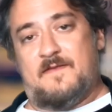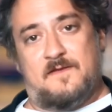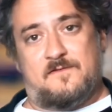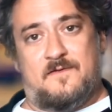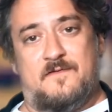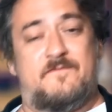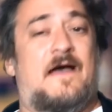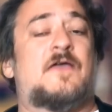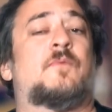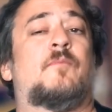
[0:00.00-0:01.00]
I think it's a
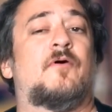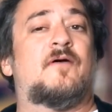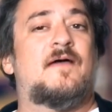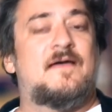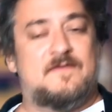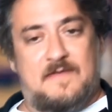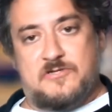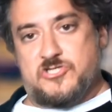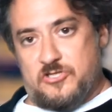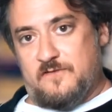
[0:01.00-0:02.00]
valuable book
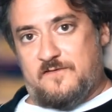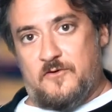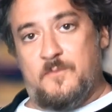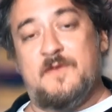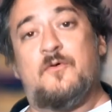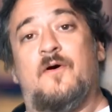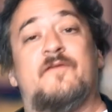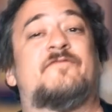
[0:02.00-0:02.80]
that should still be taught.